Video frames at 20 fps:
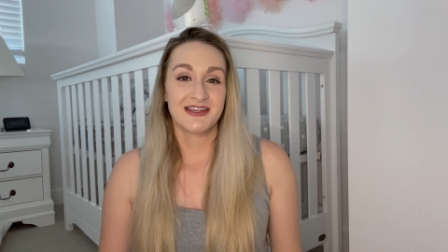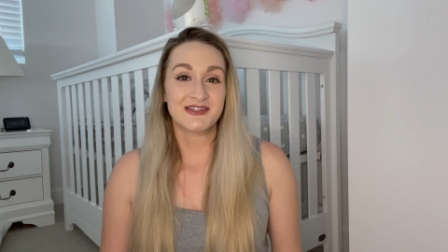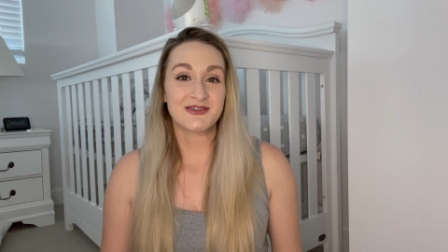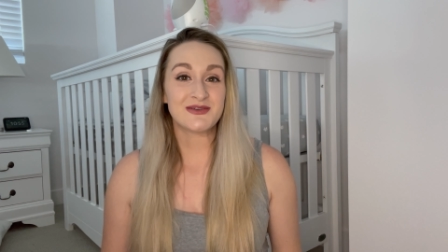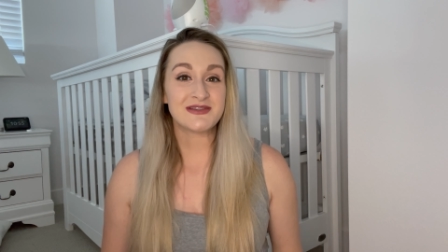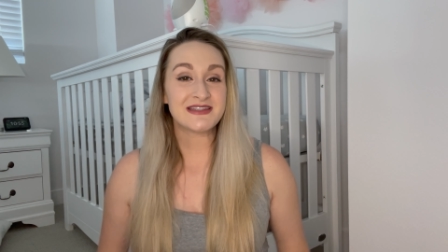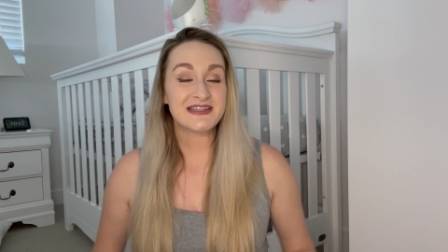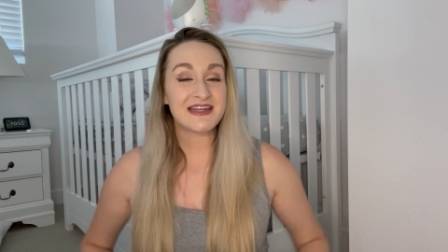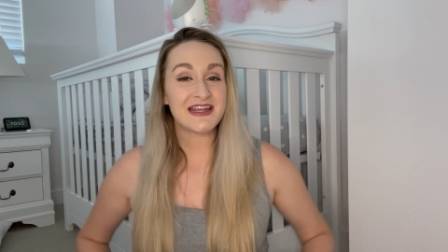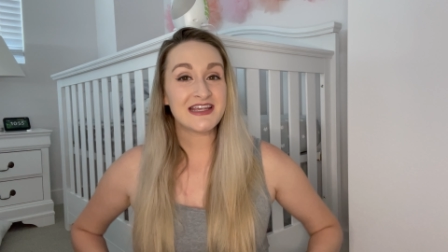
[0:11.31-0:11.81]
So
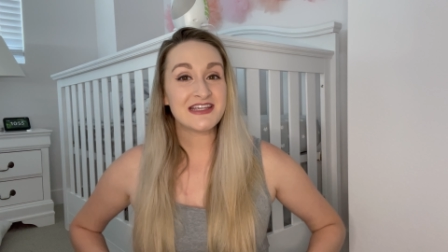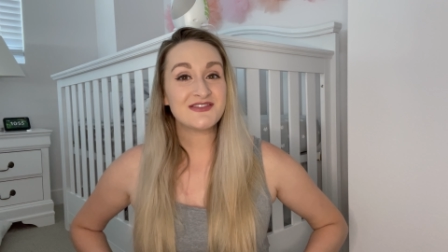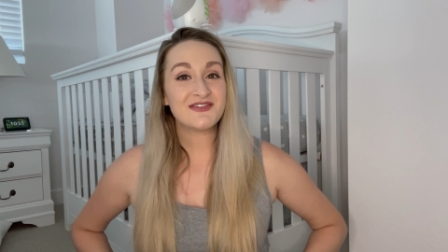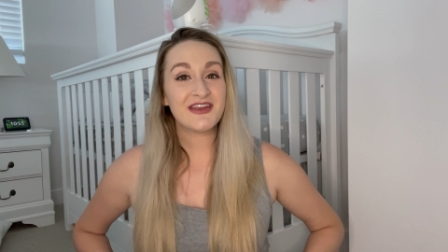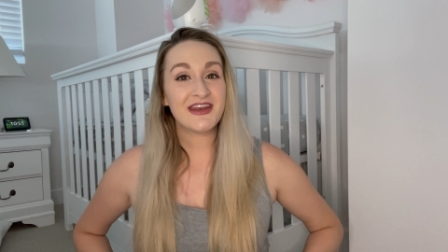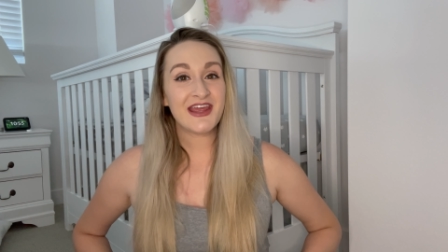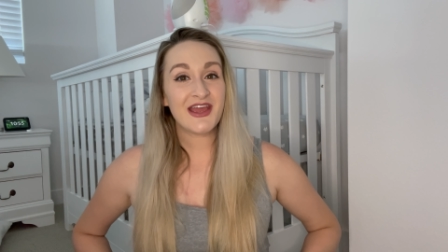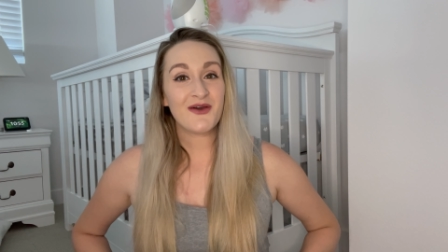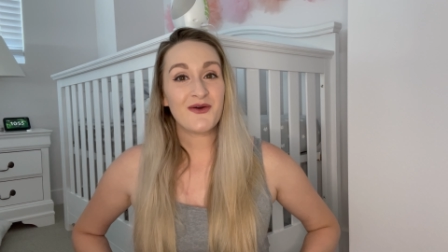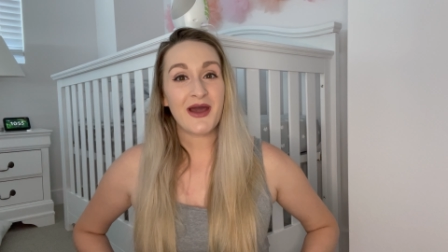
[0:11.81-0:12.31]
in today's
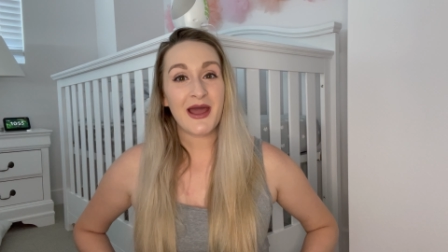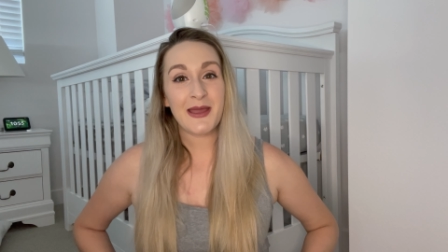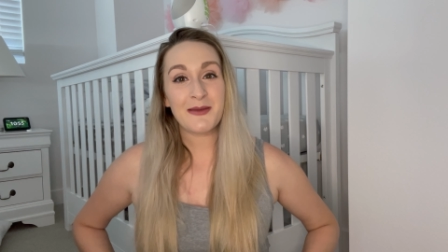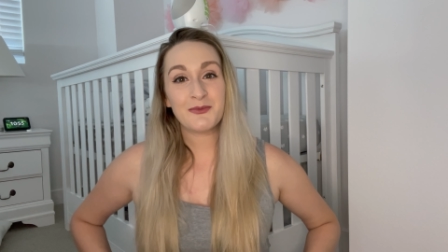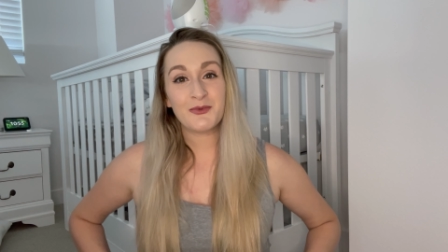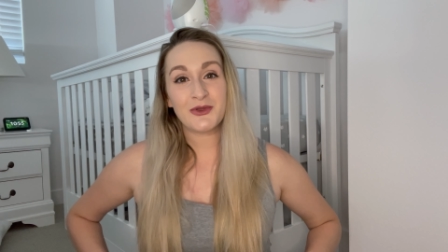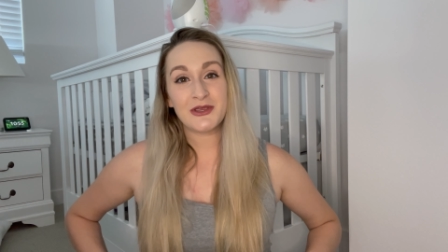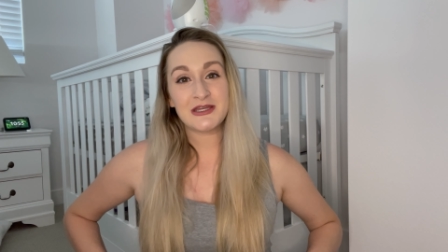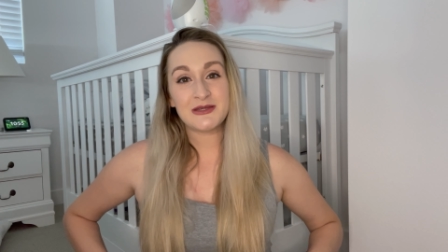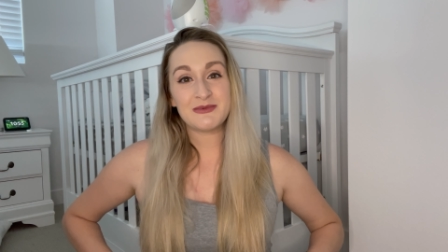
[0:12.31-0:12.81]
video, I'm
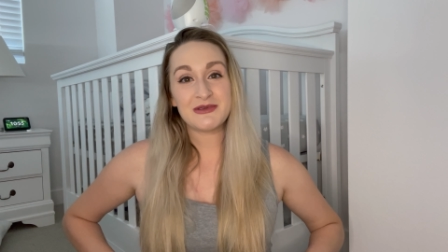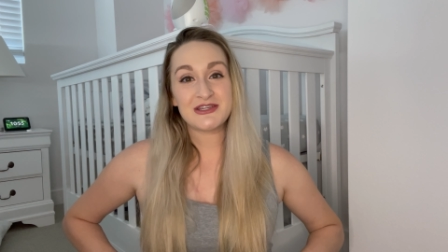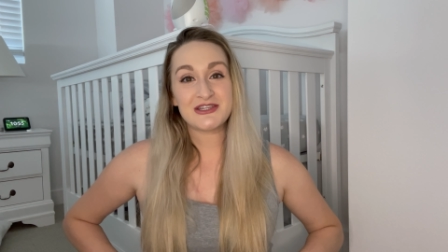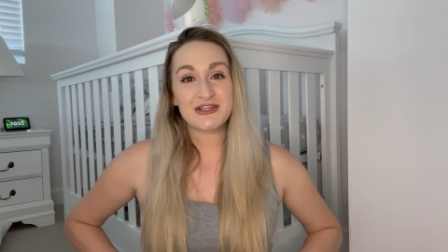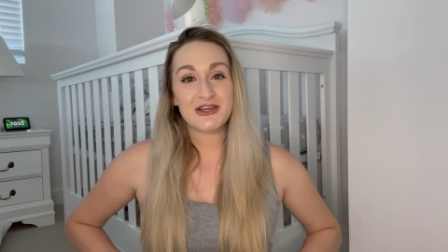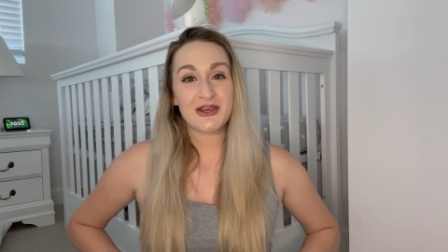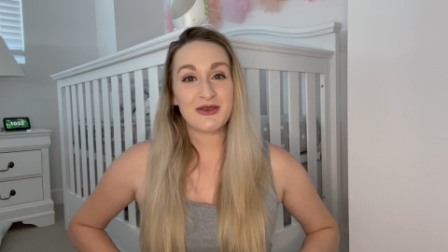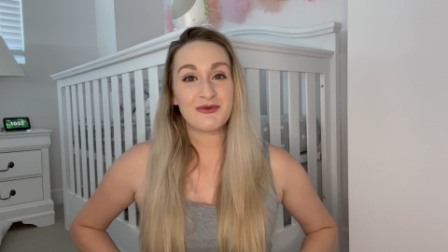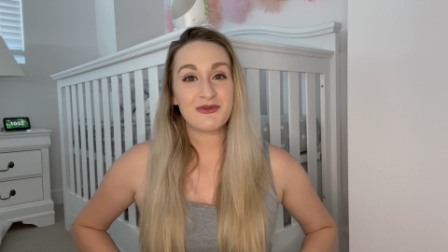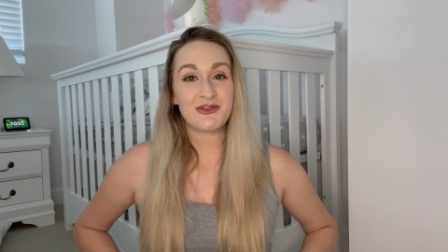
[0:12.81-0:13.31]
going to be
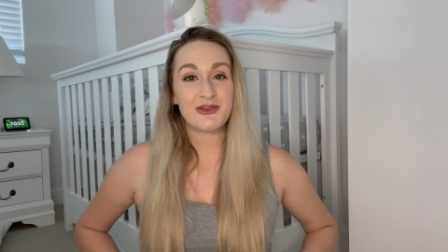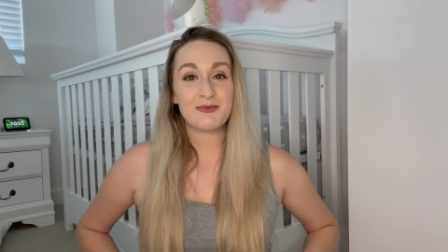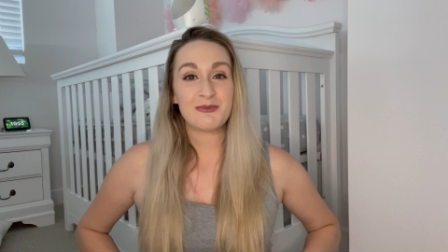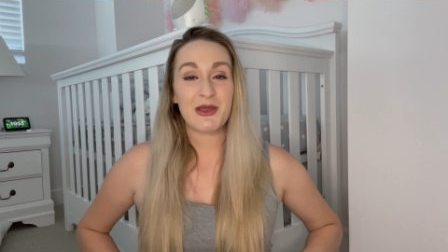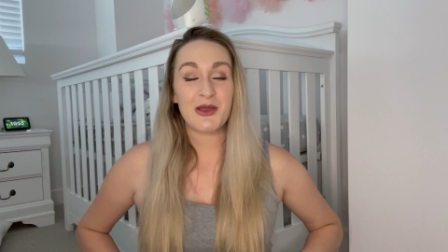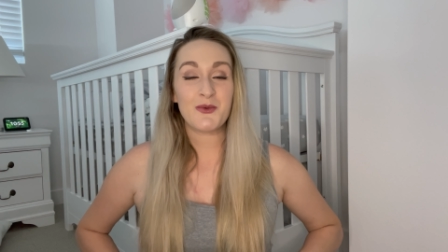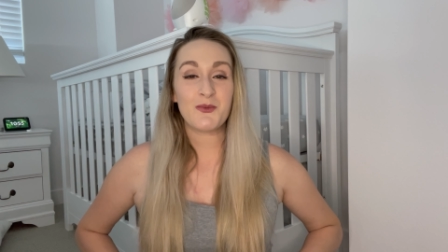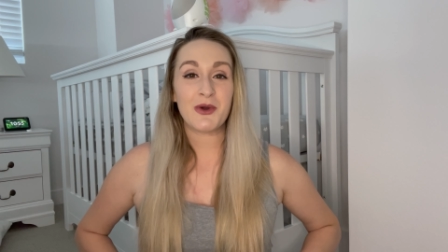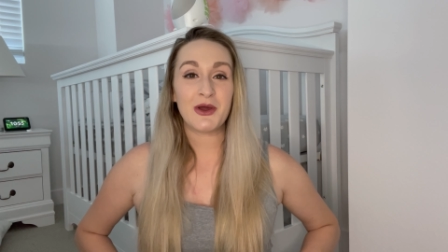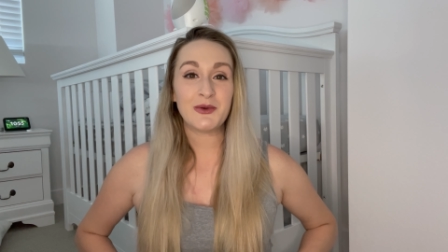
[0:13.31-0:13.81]
sharing with you
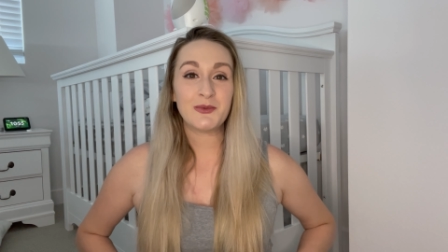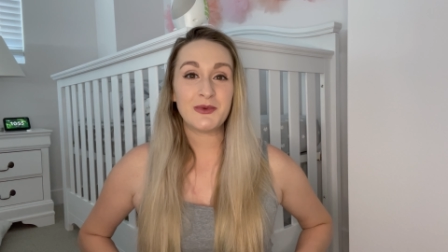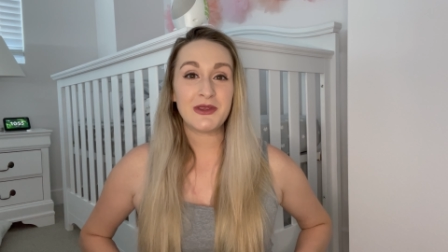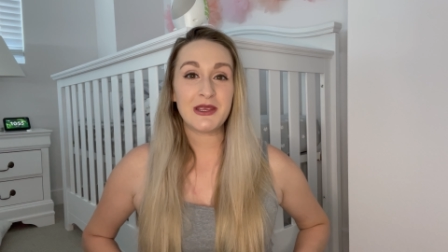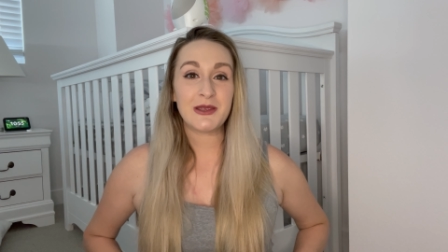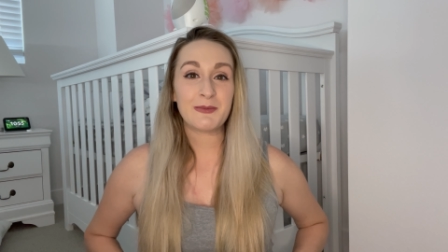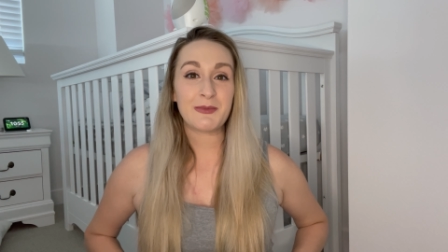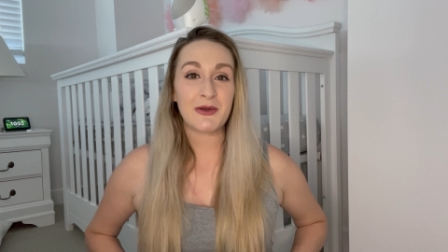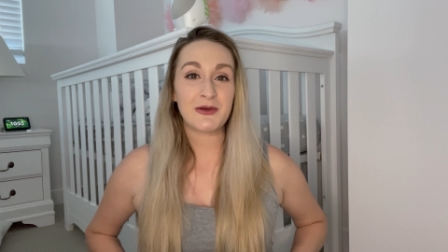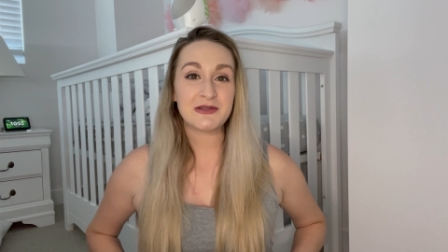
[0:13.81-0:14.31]
my 1
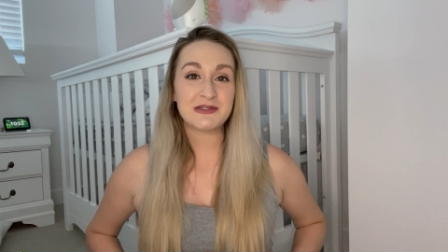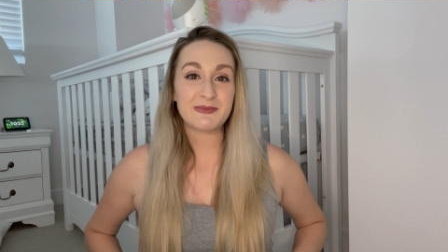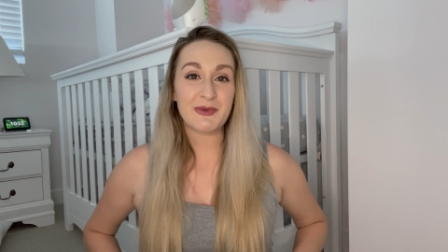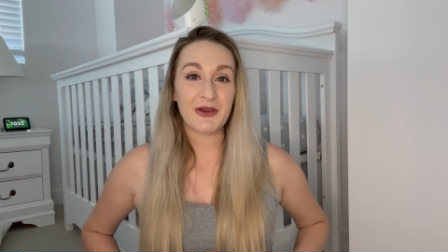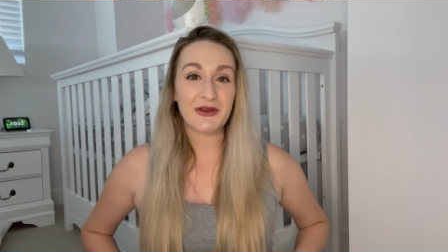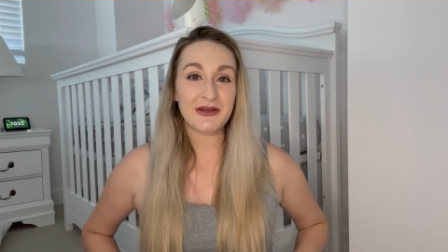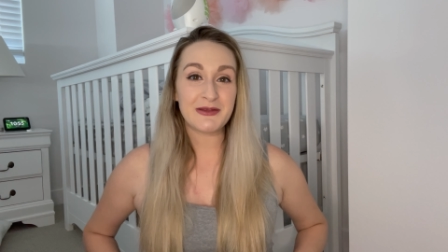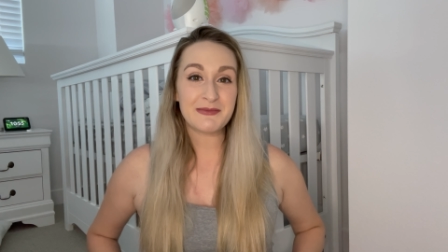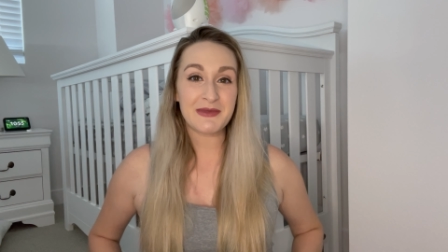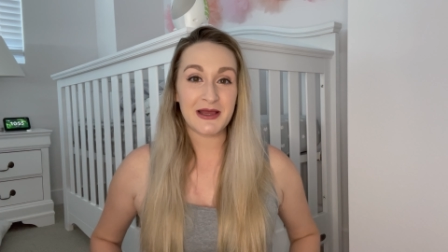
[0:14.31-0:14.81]
week
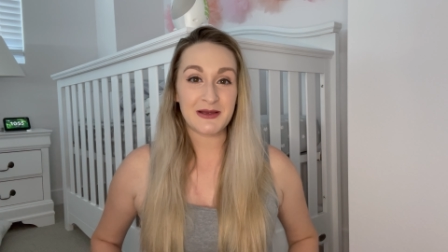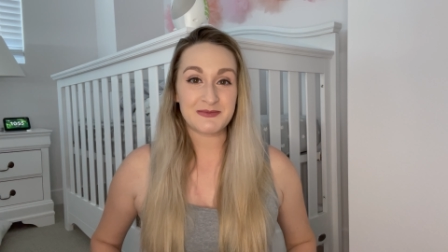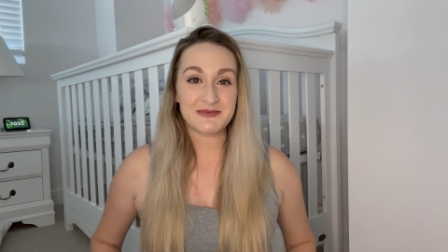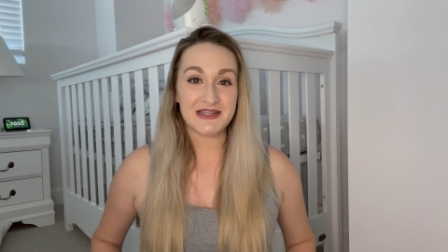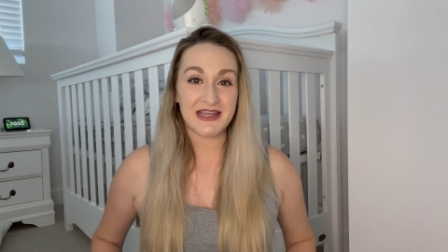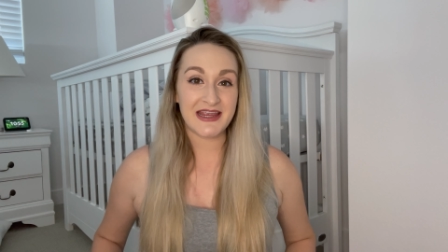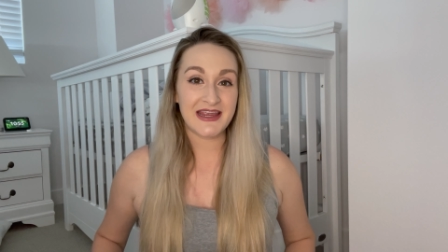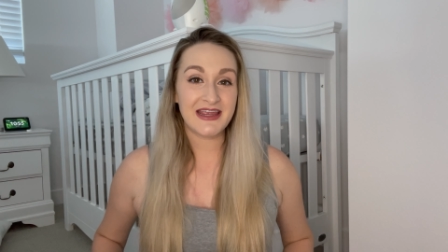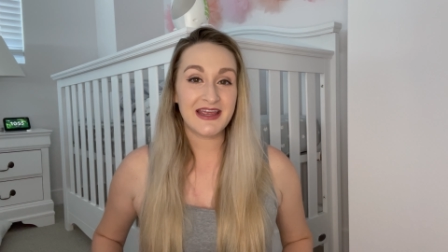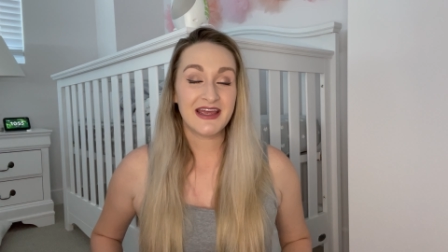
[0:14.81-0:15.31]
postpartum
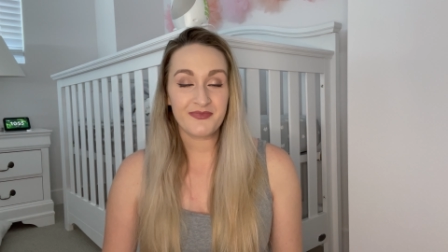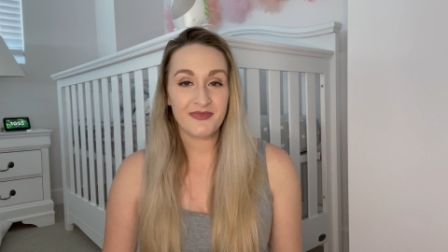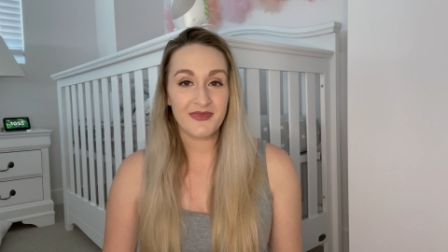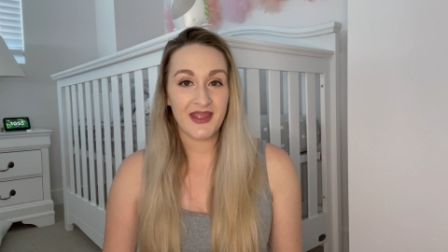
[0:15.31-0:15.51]
update.